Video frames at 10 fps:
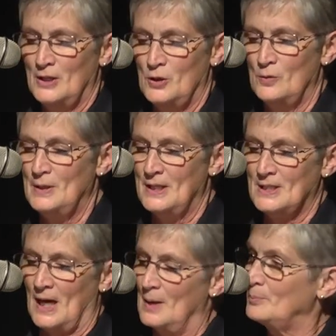You need
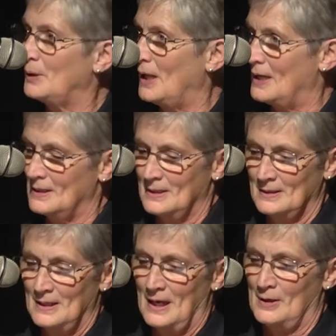to unplug
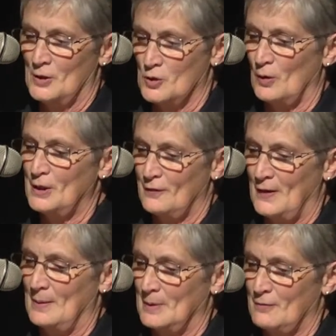and enjoy your
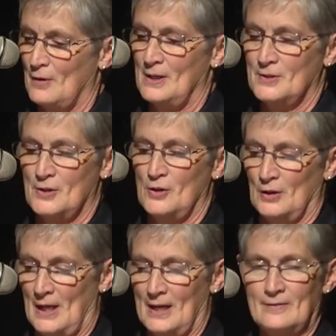family, friends, and your
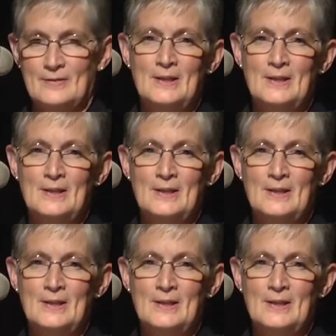life.